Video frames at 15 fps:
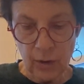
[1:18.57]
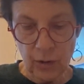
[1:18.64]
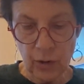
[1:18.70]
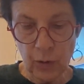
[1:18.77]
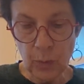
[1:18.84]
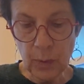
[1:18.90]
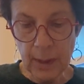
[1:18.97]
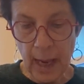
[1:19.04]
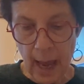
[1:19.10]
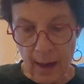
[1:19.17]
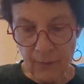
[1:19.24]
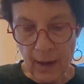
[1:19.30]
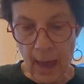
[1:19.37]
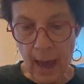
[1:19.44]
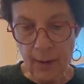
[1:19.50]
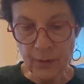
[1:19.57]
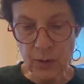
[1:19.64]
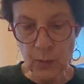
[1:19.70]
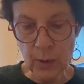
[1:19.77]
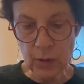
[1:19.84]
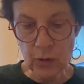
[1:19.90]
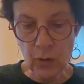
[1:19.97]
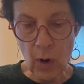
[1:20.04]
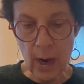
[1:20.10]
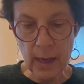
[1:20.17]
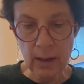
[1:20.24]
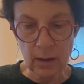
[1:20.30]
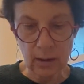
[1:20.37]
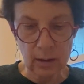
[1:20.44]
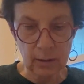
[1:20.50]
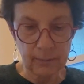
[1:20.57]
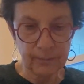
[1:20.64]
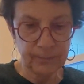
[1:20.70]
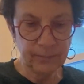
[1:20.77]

you would have a half square triangle.